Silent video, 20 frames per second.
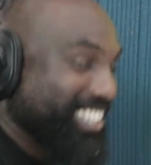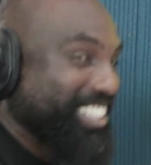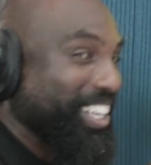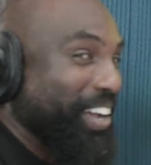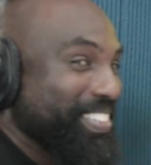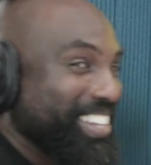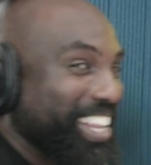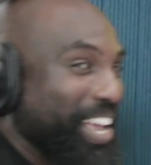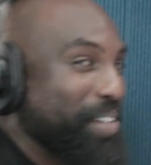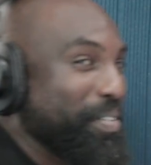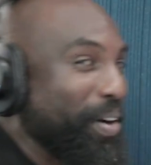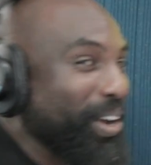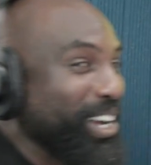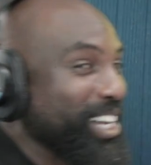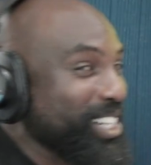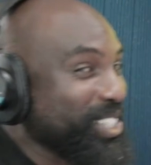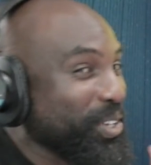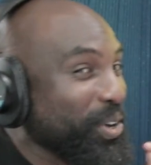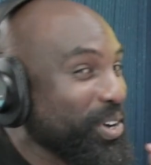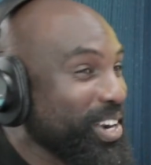something about
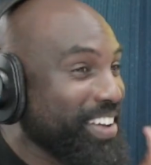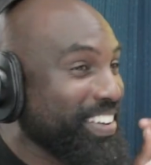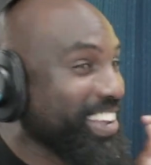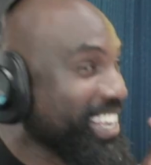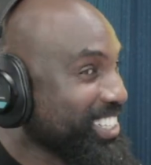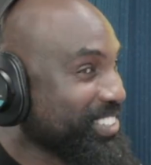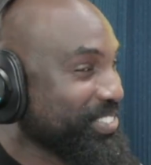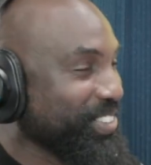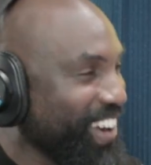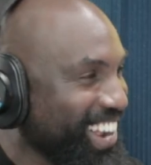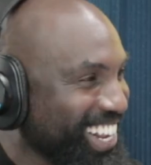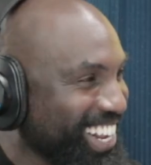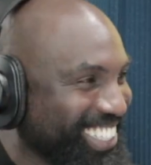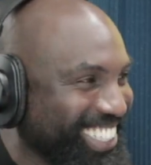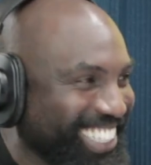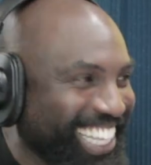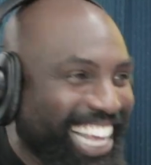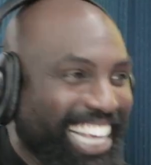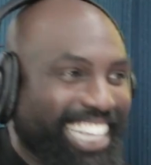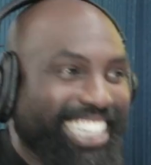the tone of his
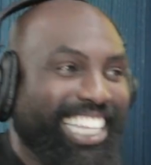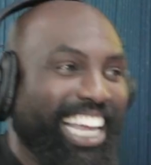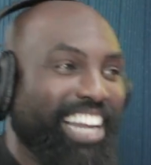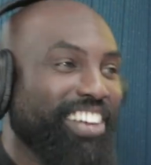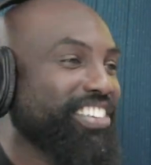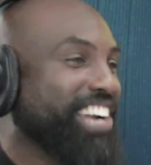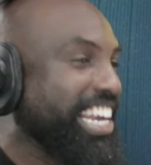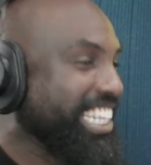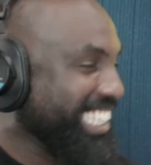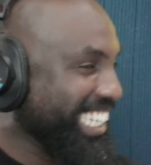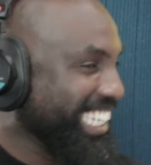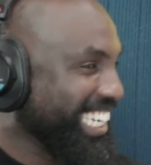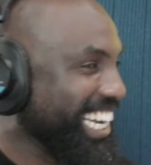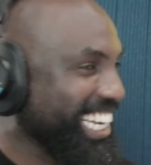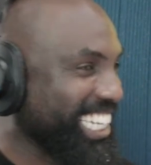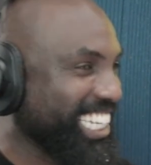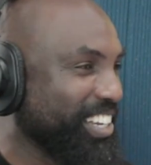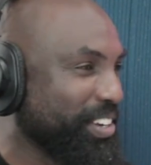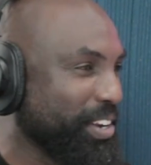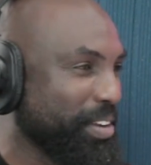voice didn't
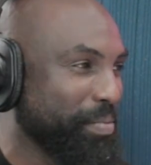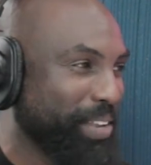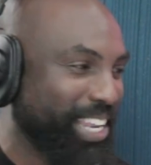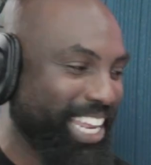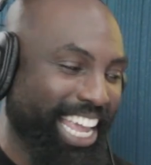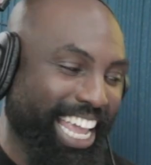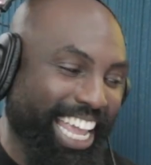resonate good with me.